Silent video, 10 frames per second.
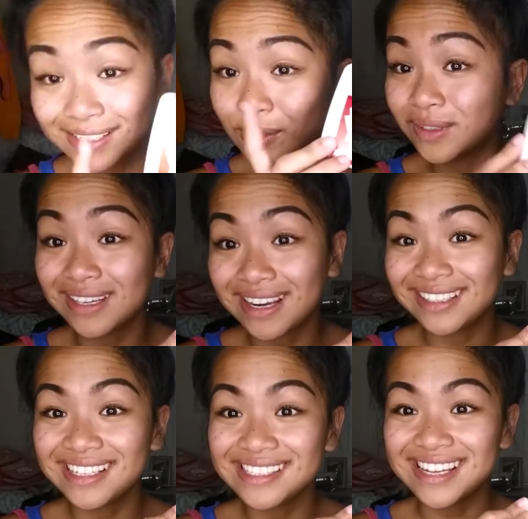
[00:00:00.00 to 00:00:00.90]
It is only
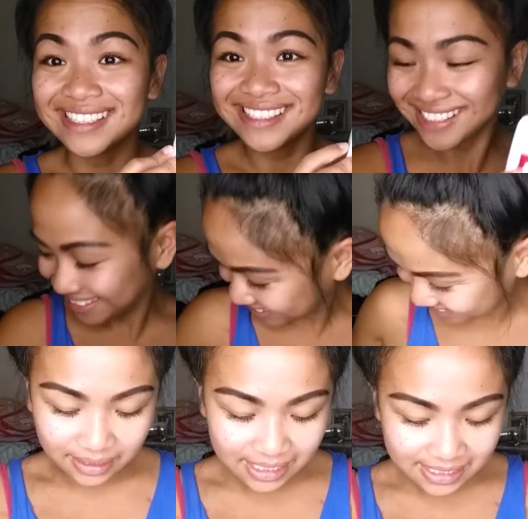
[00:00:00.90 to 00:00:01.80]
99 cents.
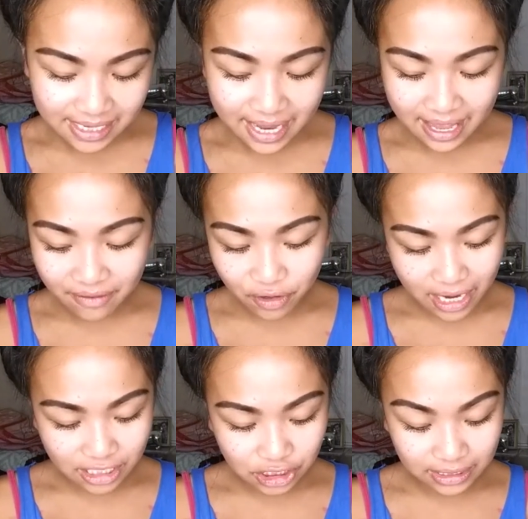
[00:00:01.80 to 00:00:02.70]
The next thing I have are
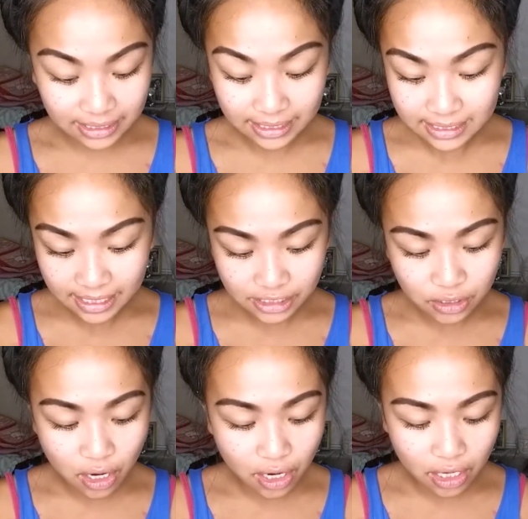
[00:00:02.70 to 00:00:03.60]
actually index
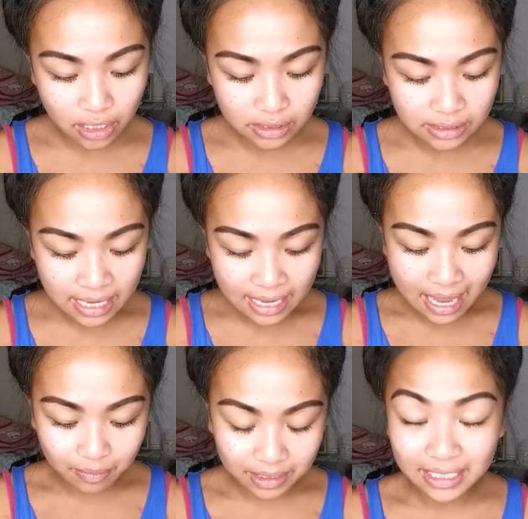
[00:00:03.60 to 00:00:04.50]
cards.
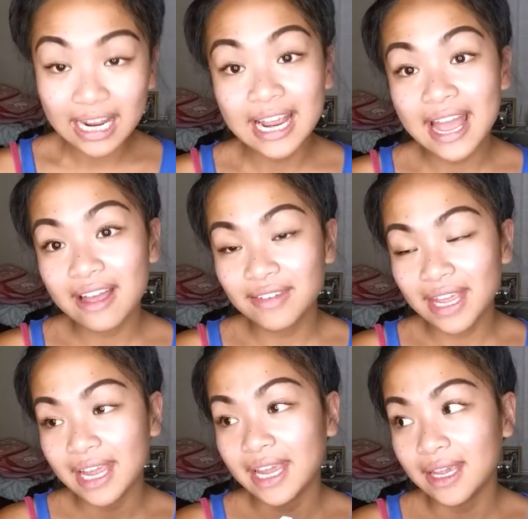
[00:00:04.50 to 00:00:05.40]
Emily and I have
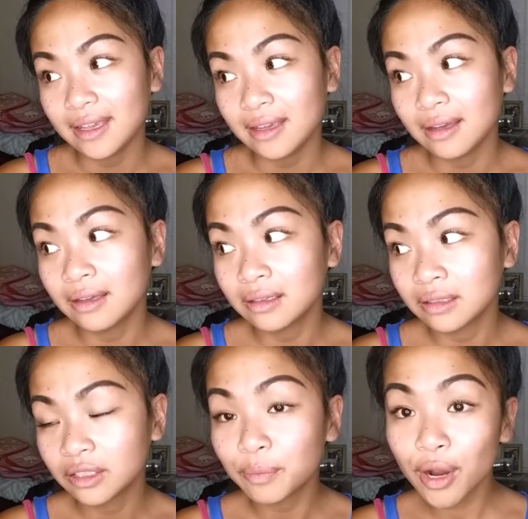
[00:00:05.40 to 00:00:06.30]
a
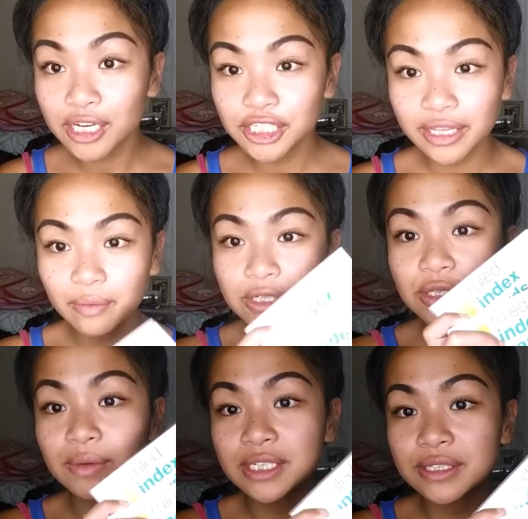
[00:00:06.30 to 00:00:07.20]
project that we're
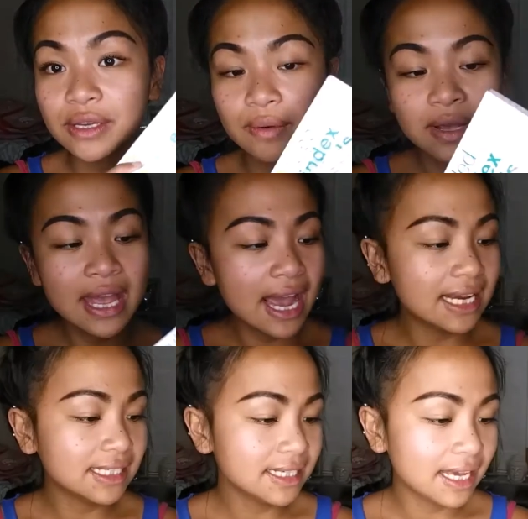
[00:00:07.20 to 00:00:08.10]
doing. So
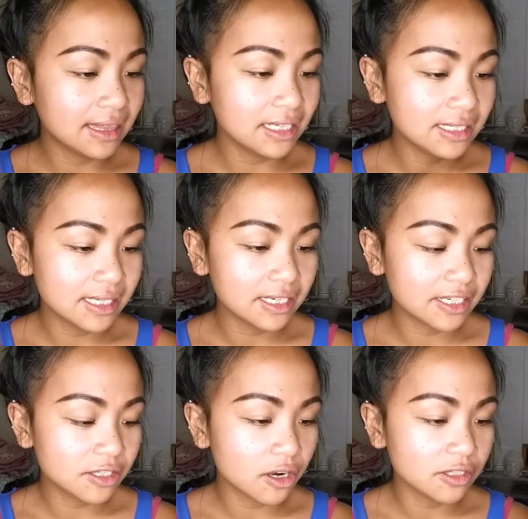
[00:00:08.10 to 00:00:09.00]
I did get these
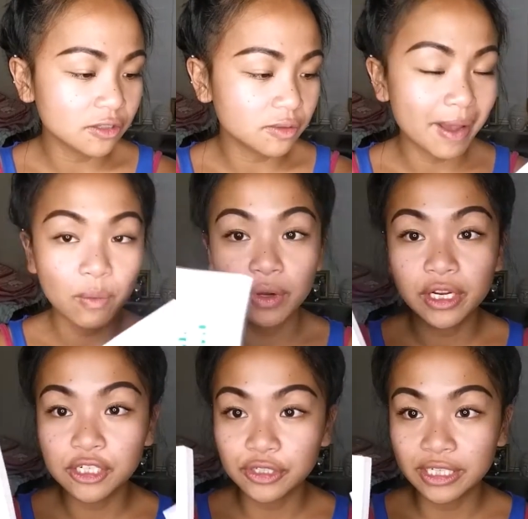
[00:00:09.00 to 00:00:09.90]
index cards. There's about
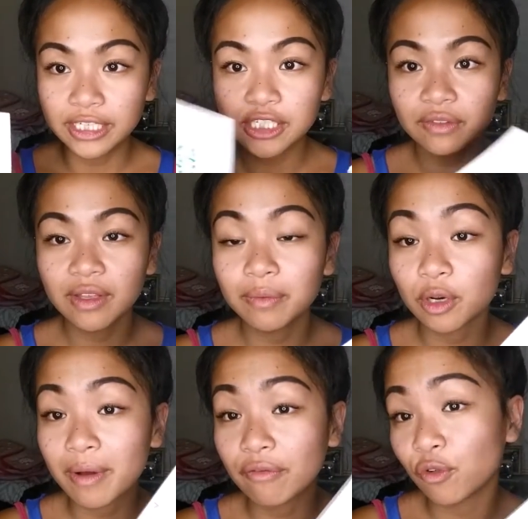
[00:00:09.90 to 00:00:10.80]
100 in each of them. They're
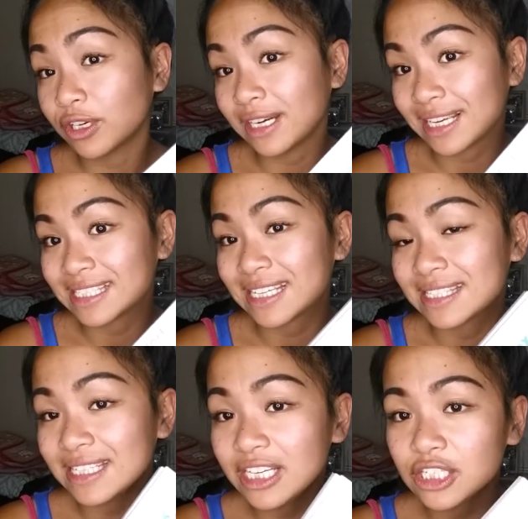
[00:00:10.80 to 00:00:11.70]
about 49
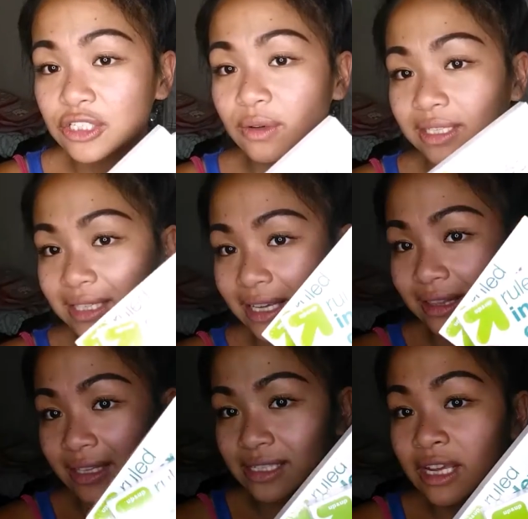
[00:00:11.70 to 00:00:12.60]
cents each. So I did
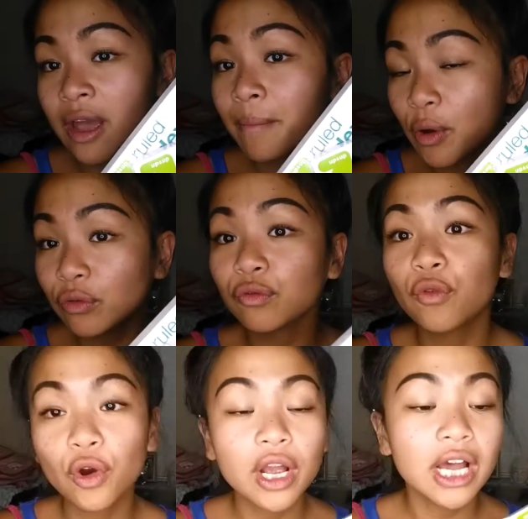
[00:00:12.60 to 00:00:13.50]
get this both
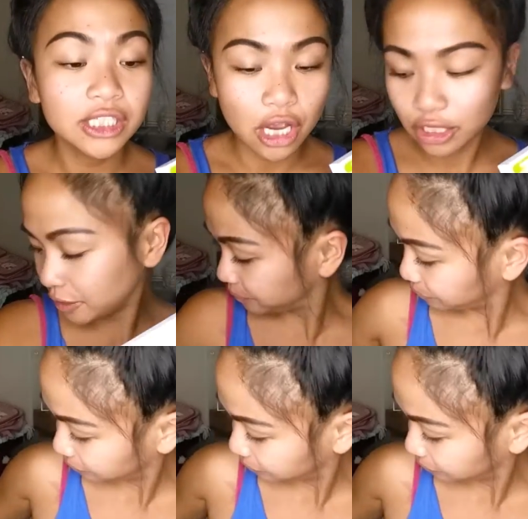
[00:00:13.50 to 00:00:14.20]
for a dollar.